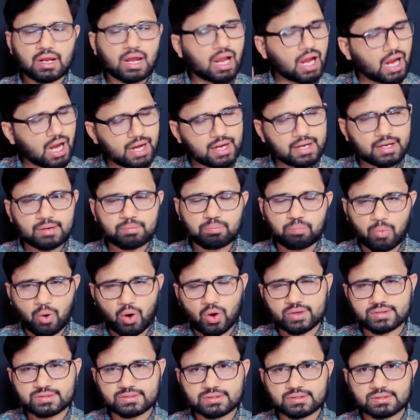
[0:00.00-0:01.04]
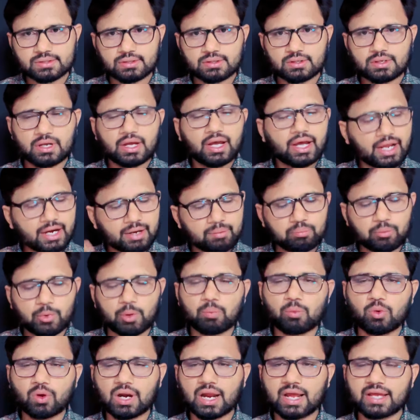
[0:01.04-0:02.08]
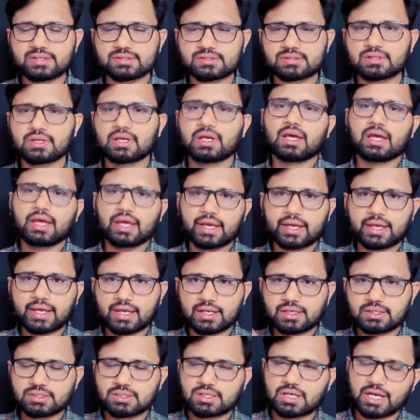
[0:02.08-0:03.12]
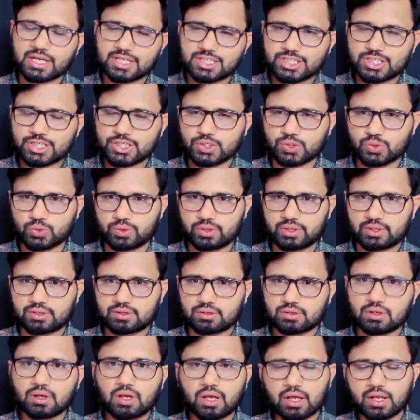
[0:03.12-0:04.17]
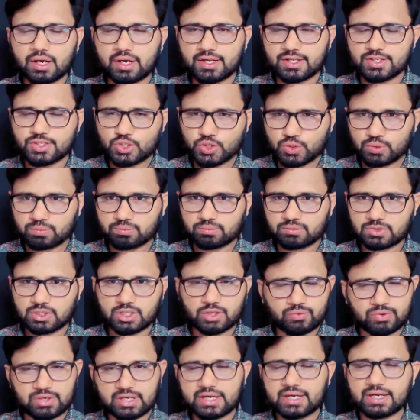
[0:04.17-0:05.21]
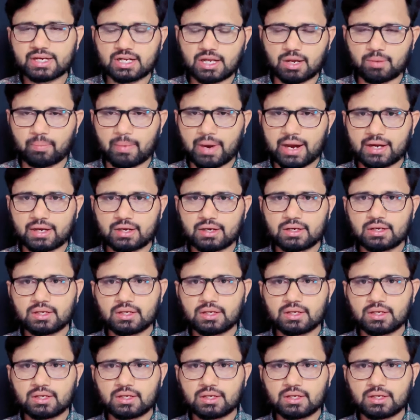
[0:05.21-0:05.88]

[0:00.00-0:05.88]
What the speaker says: and pause, memorize, again continue it, resume. You will get command.